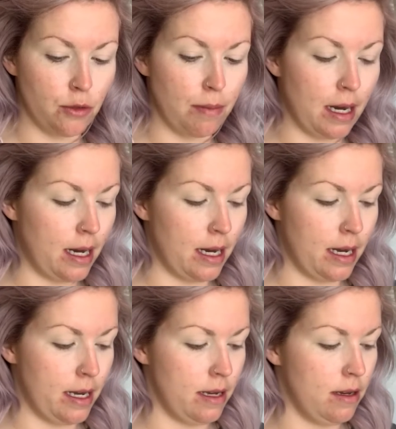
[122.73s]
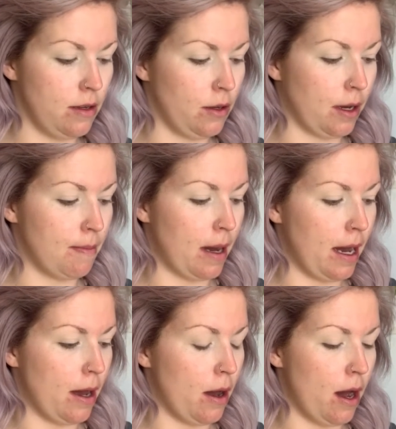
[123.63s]
to buy. You can
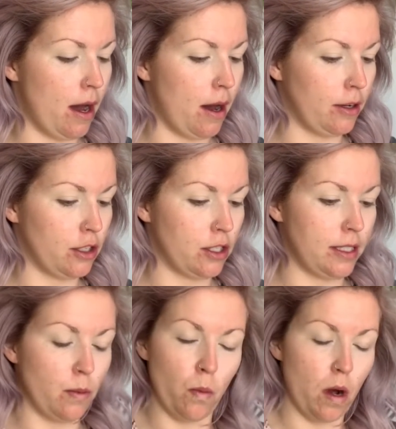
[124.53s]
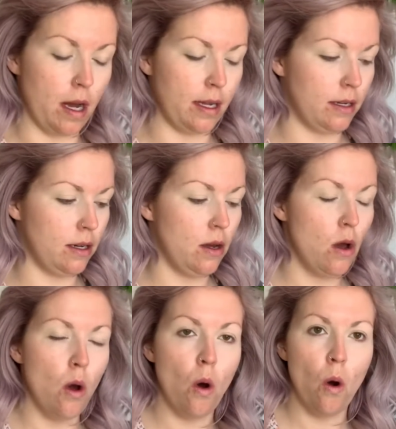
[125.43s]
buy just 1
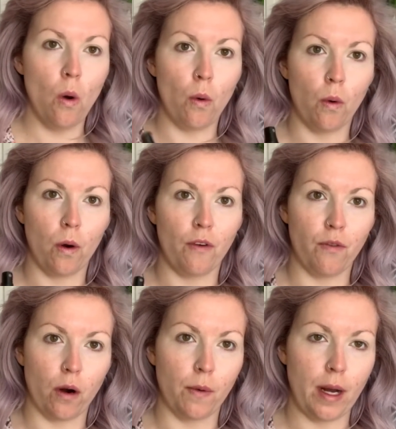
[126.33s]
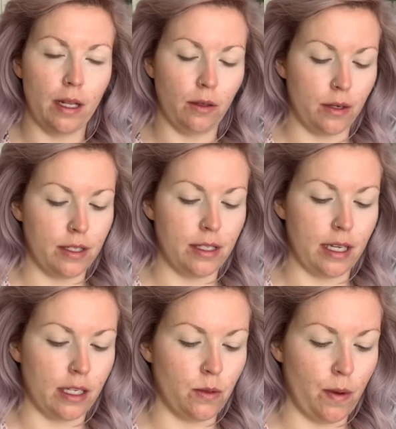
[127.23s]
or 4 well or
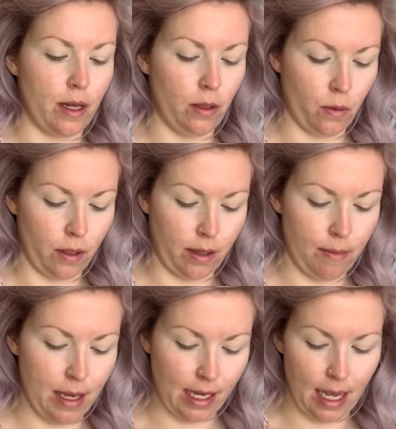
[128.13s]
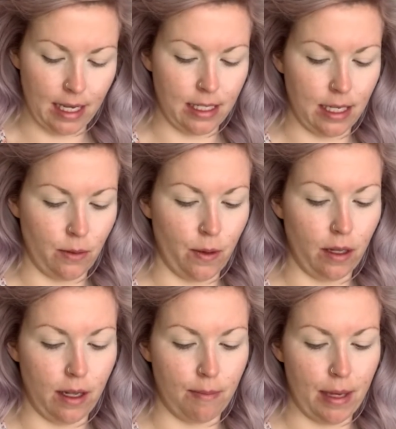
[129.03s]
6 well or the big 18
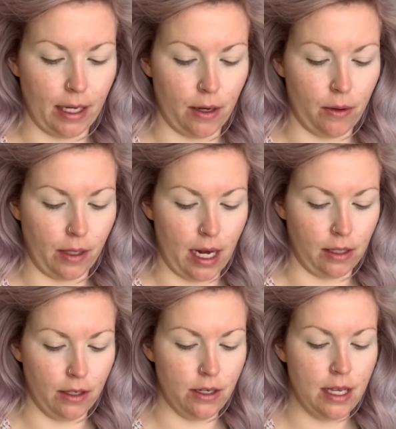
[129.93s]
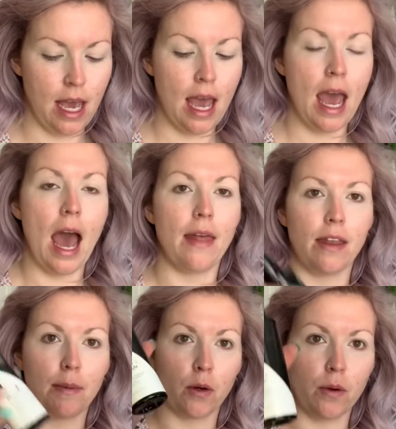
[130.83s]
well and pick your own colors. And
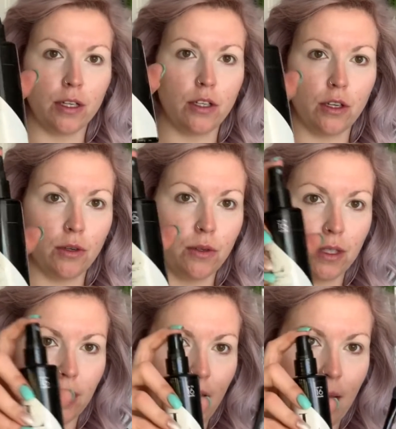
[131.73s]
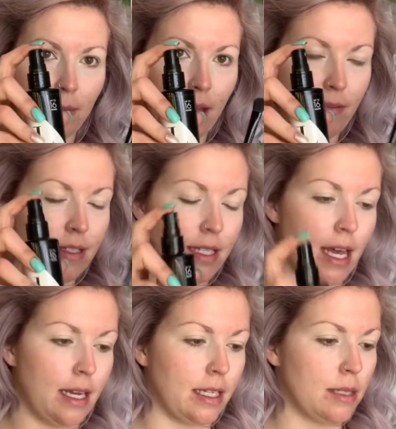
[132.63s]
then I'm going to use the Lime Life
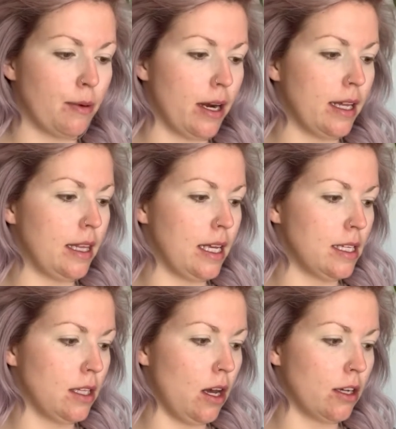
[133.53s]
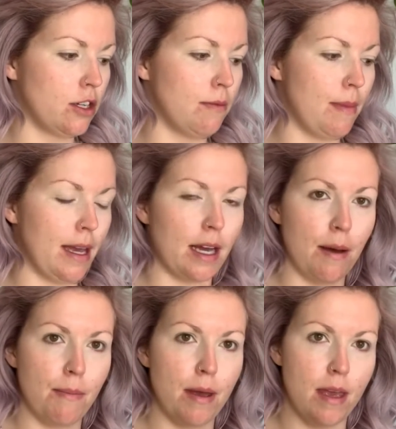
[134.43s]
setting spray. This locks your
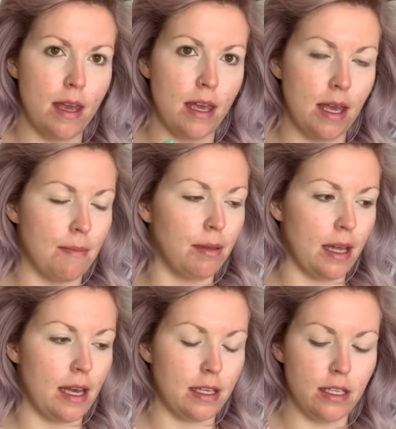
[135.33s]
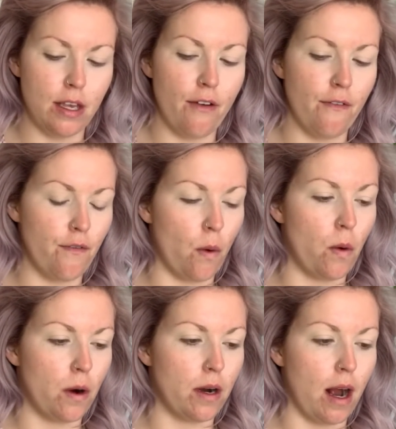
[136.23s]
makeup in place
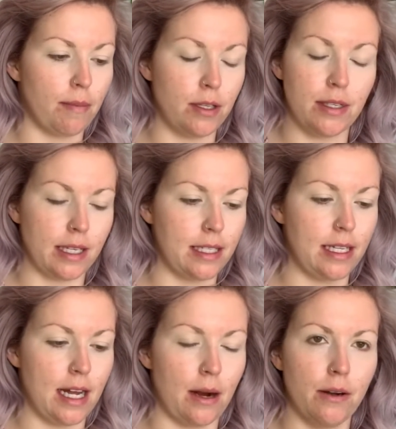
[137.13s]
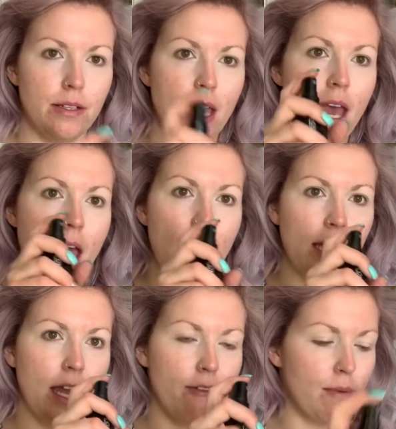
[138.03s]
for up to 16 hours
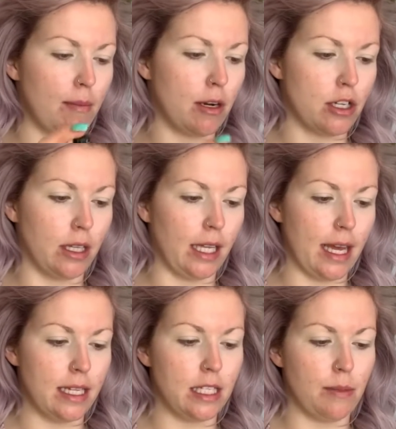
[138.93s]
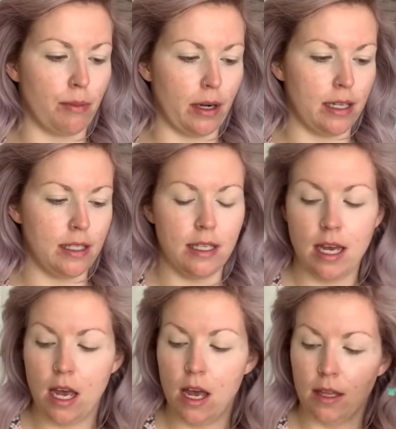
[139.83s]
and gave my brush a light spritz.
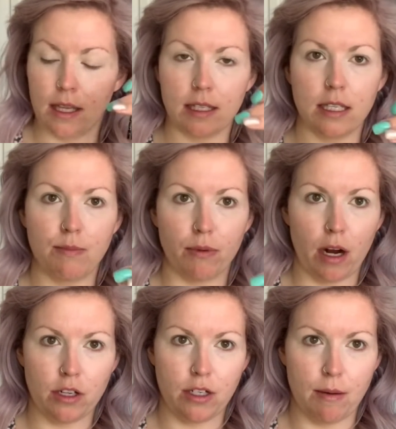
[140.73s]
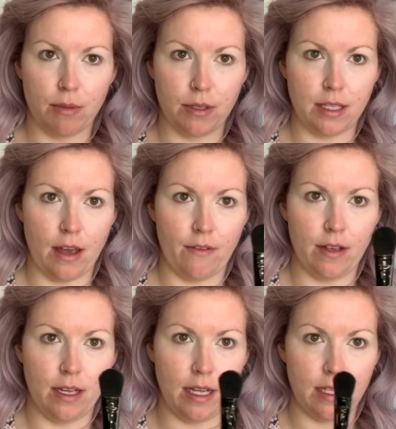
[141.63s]
This is brush number
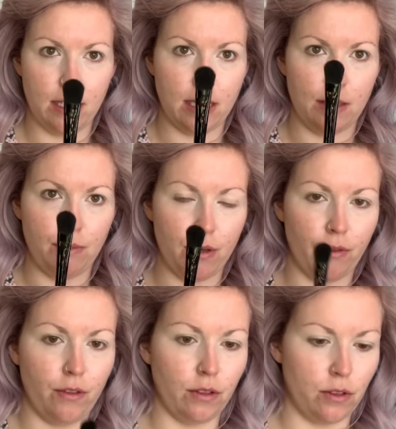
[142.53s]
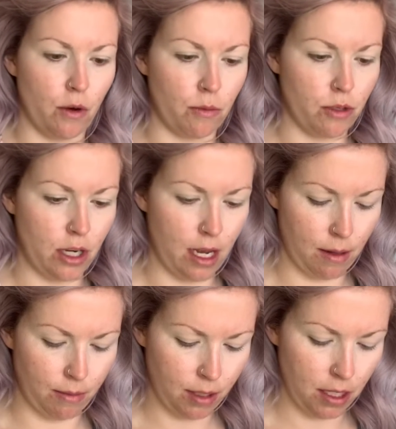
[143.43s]
7. It's this beautiful dome
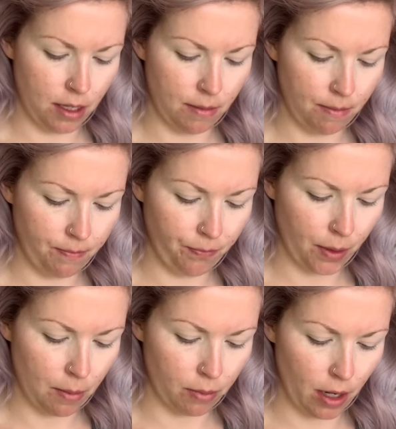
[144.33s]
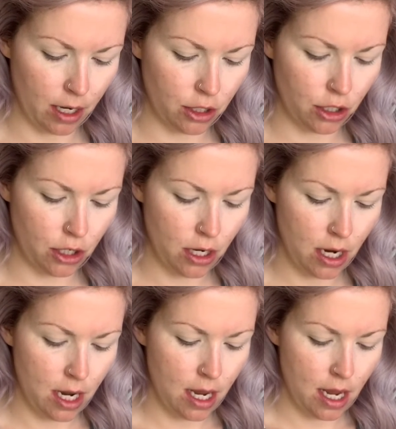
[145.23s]
shaped brush,
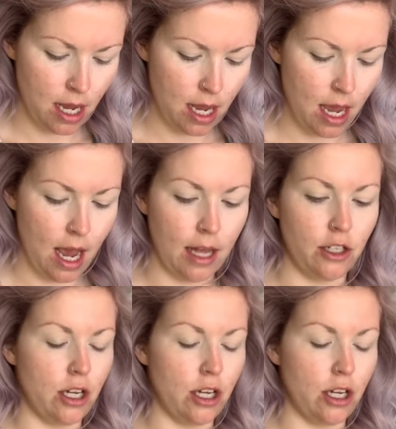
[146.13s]
and